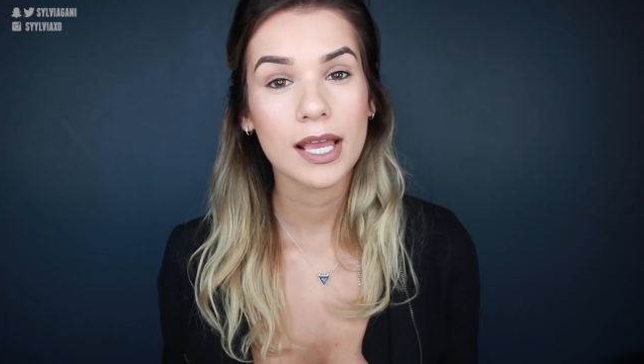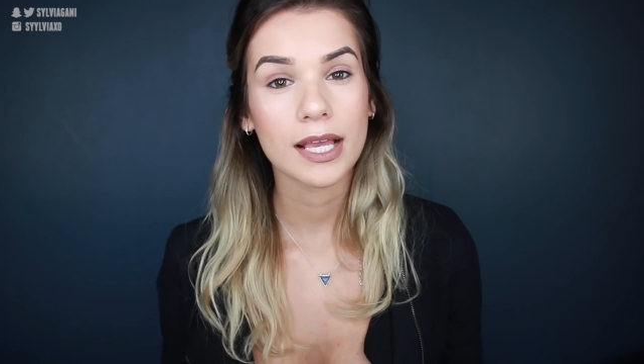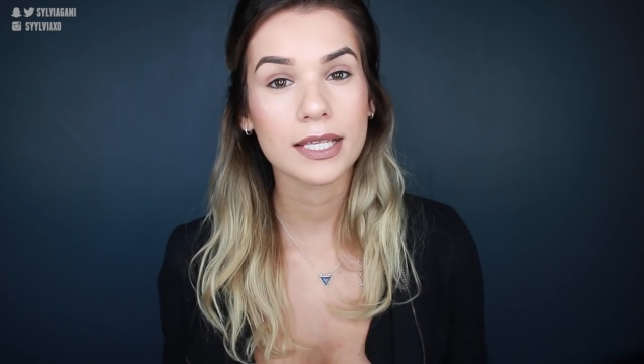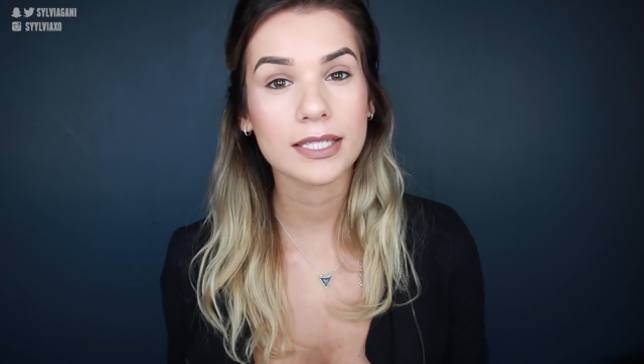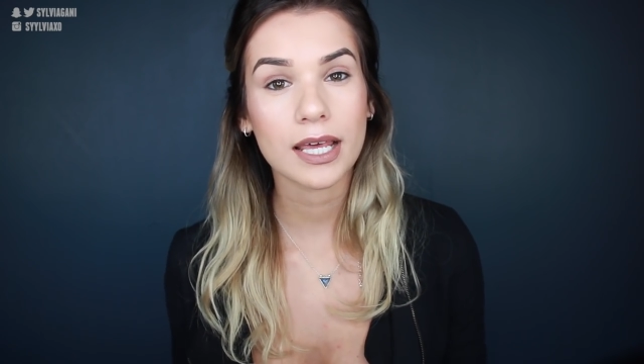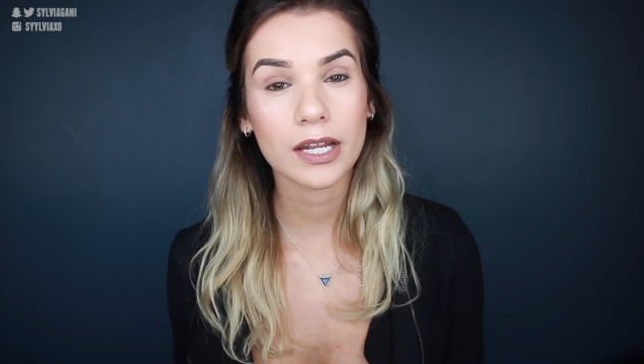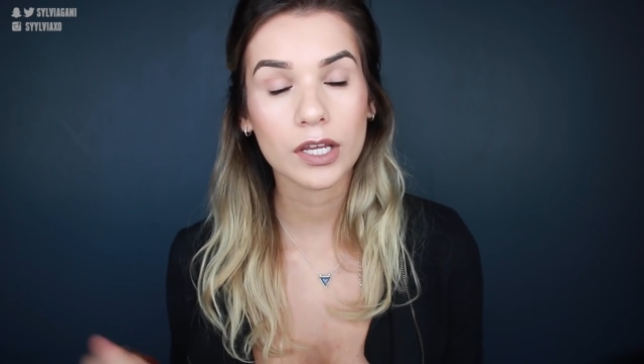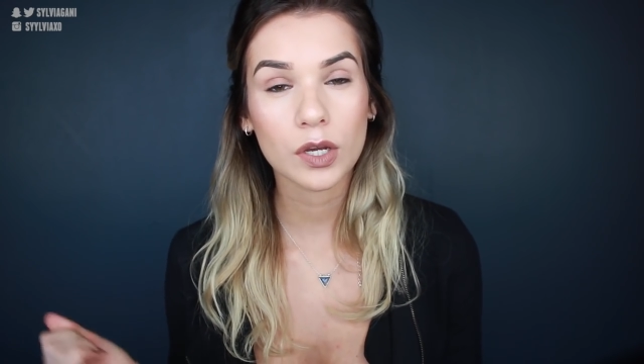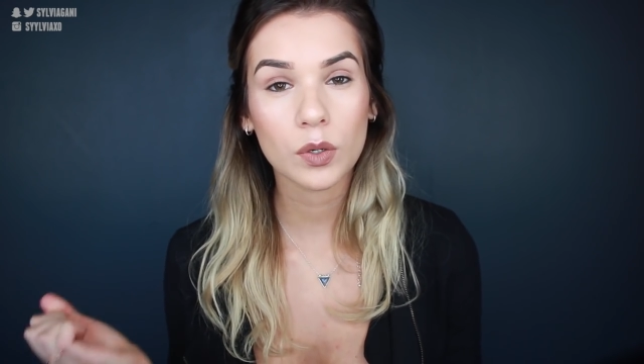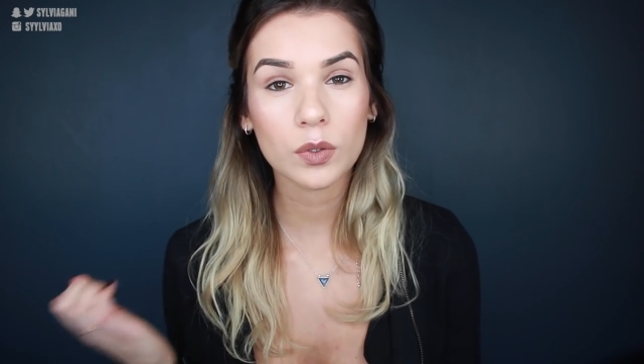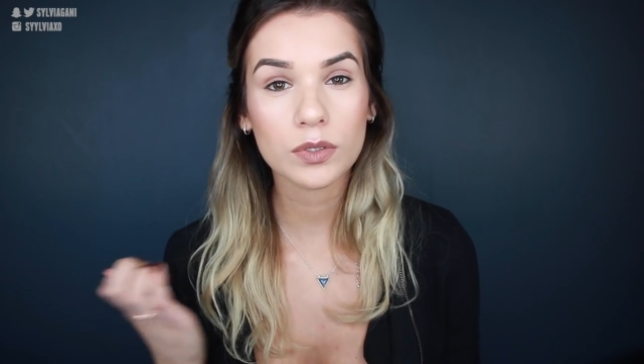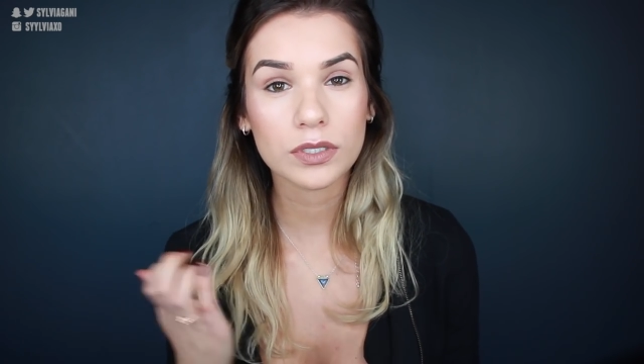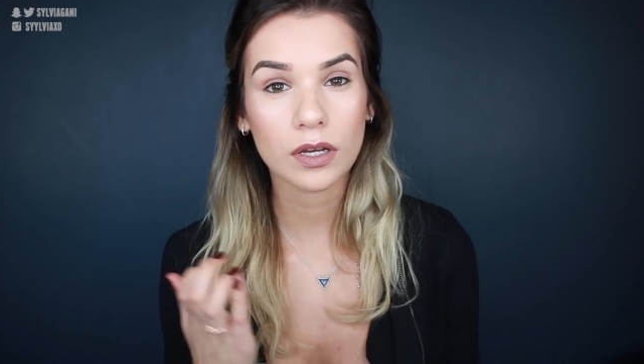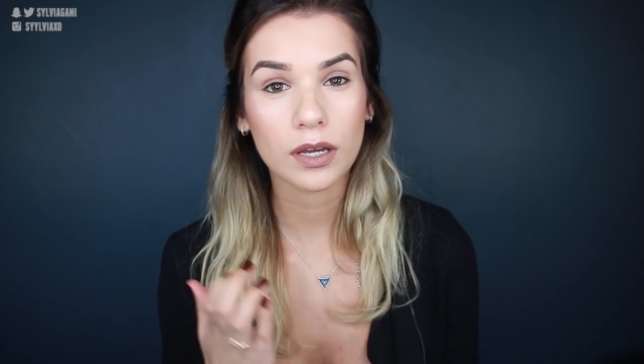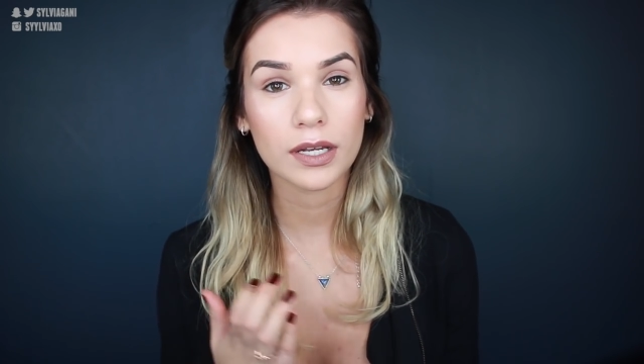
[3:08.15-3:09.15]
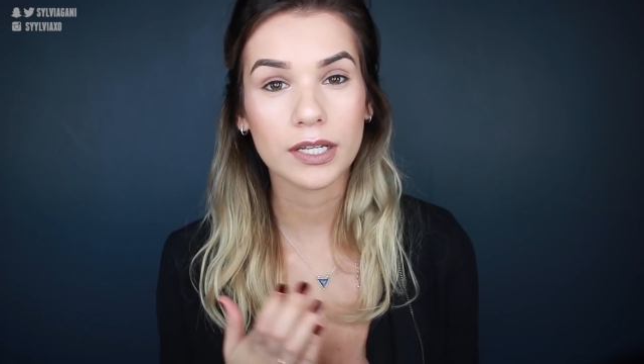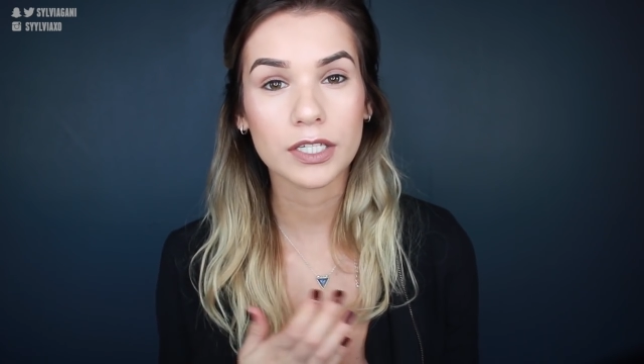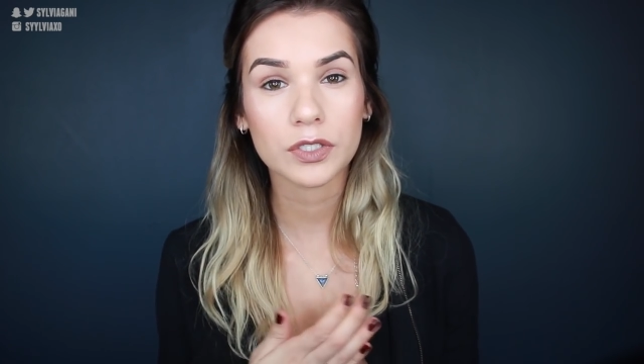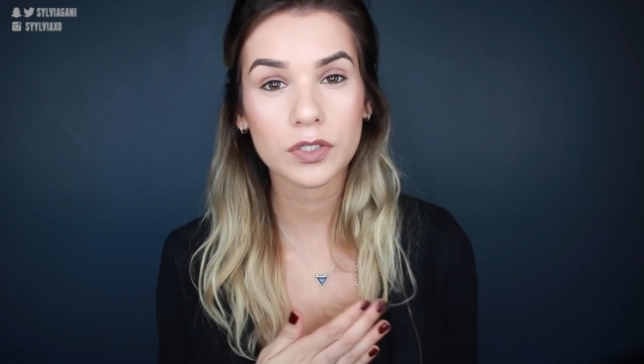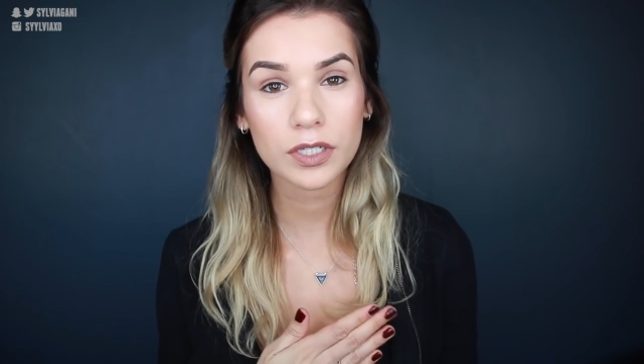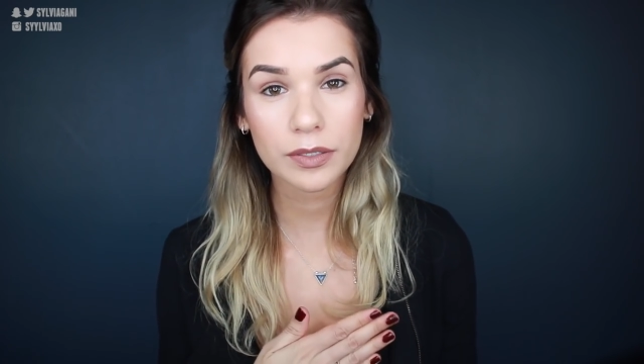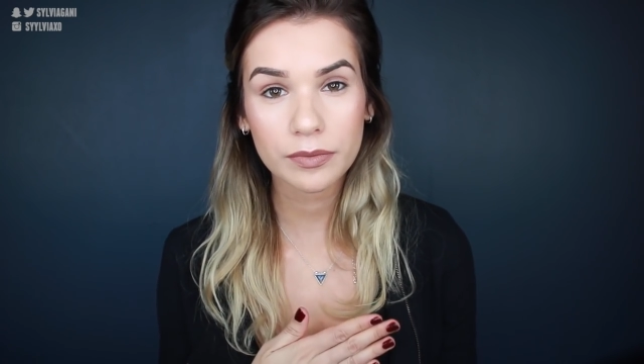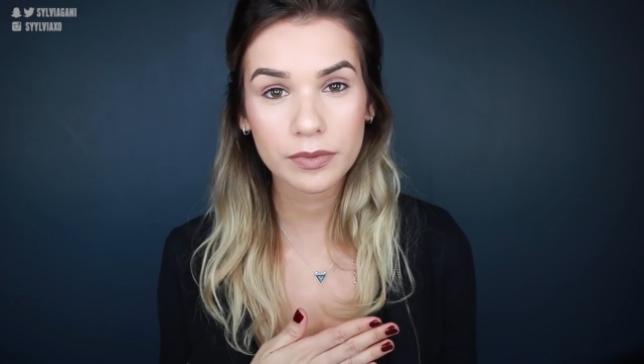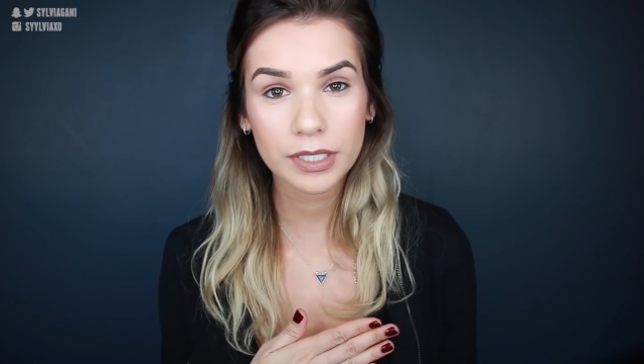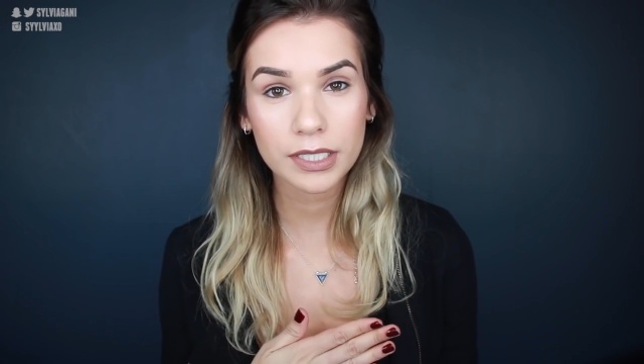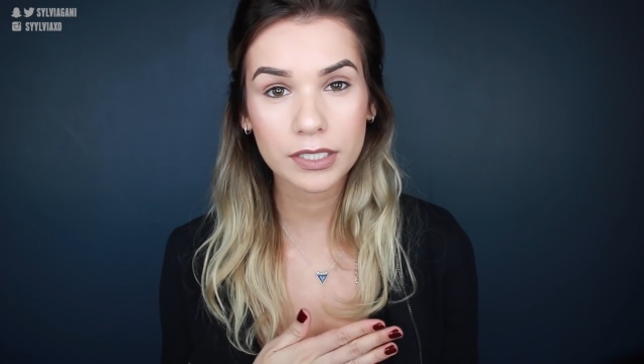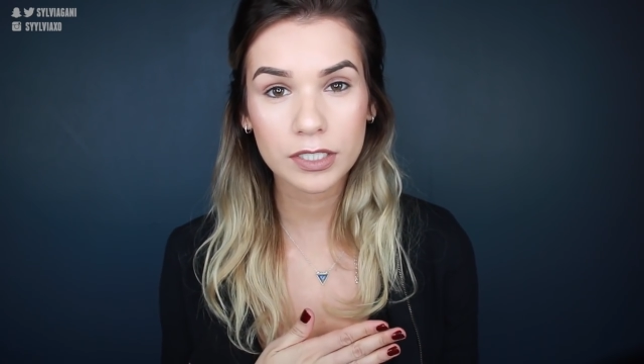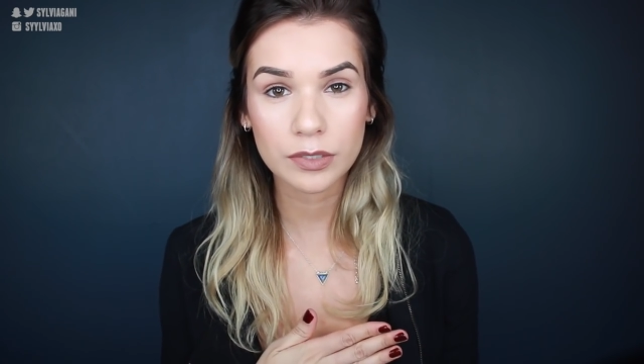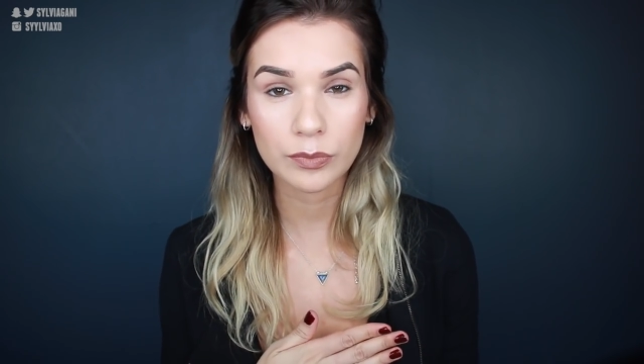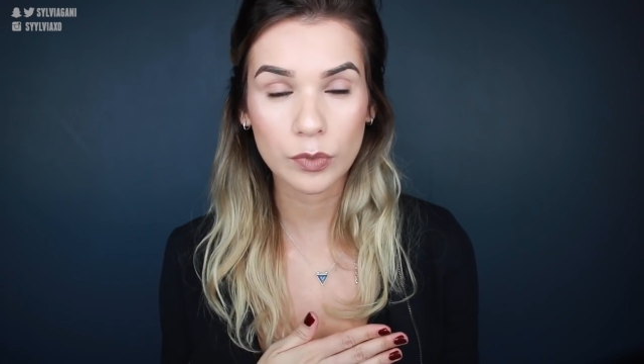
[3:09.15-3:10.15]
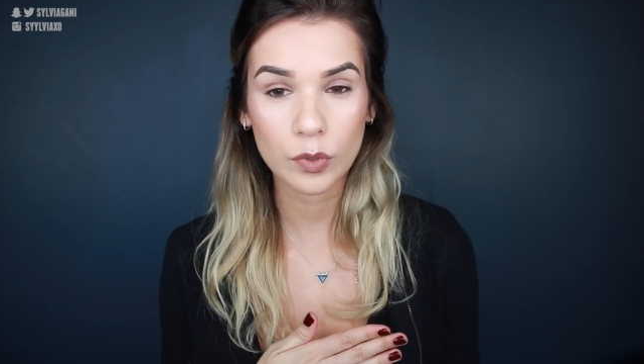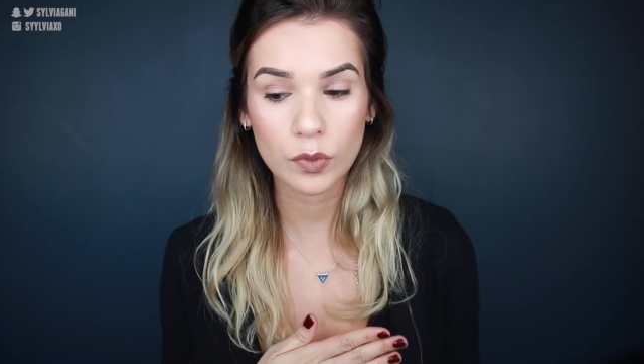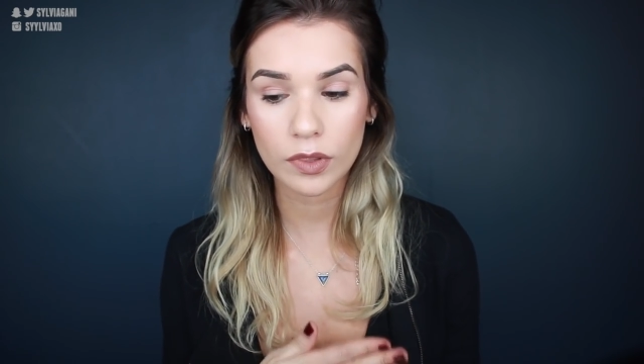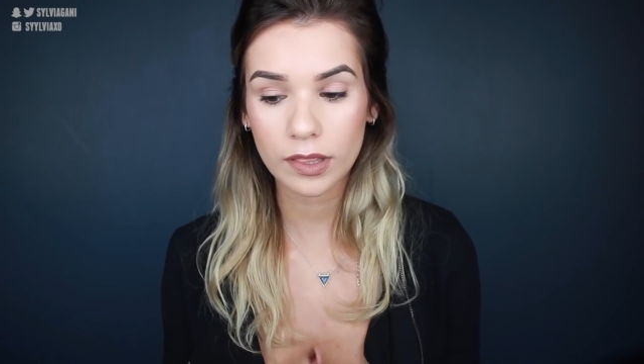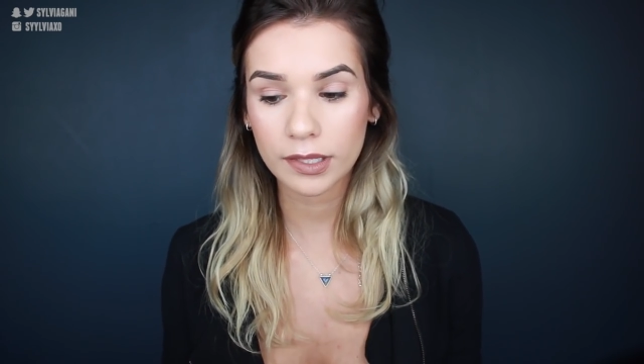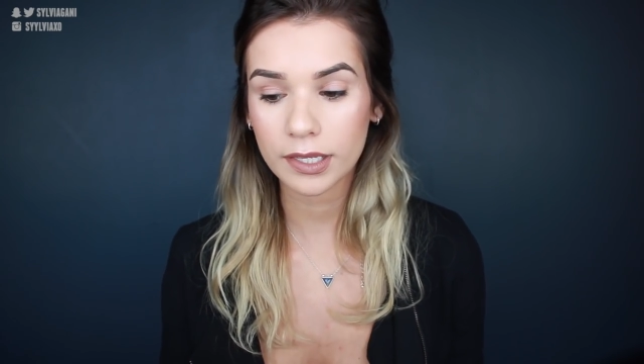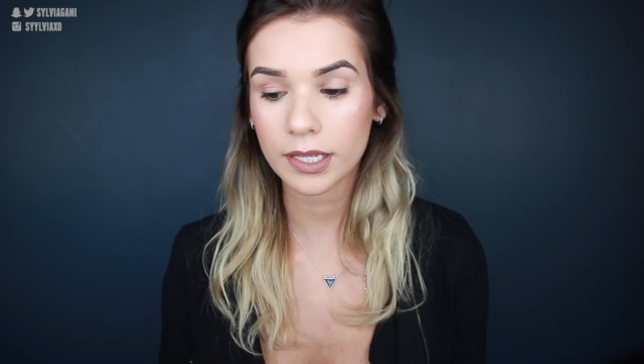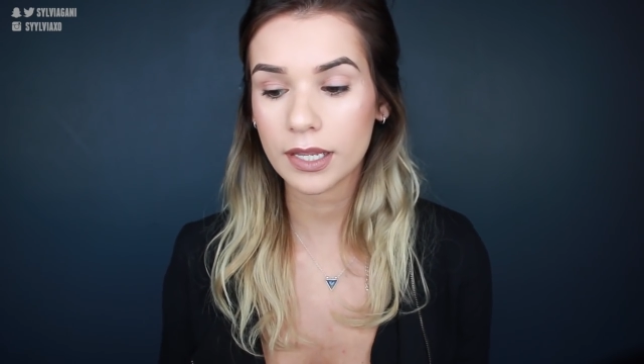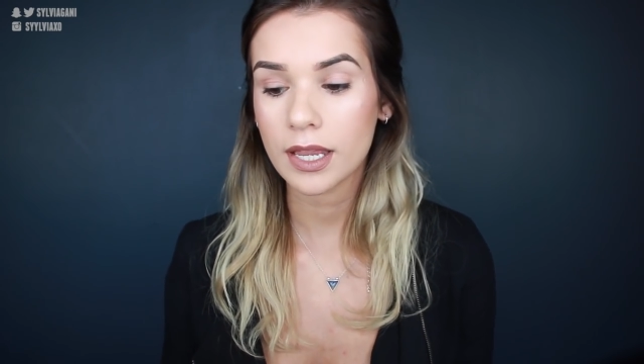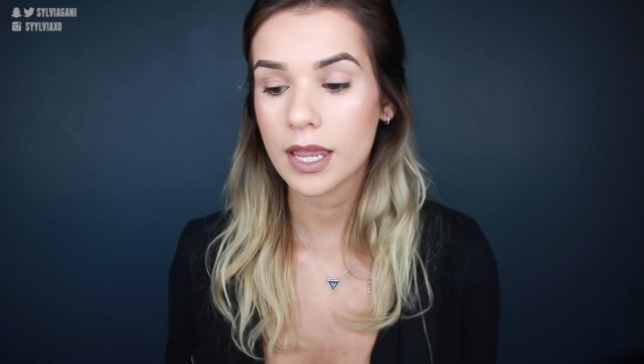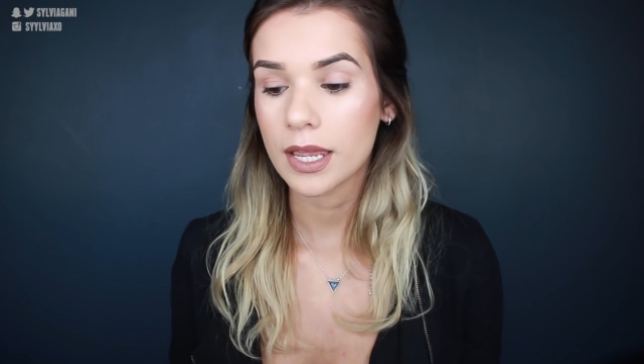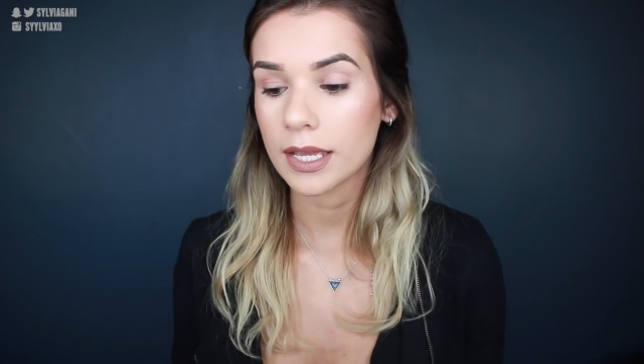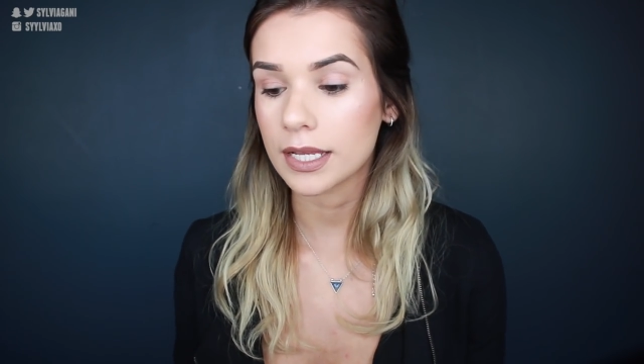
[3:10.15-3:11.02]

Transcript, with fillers: is that it goes on extremely smoothly.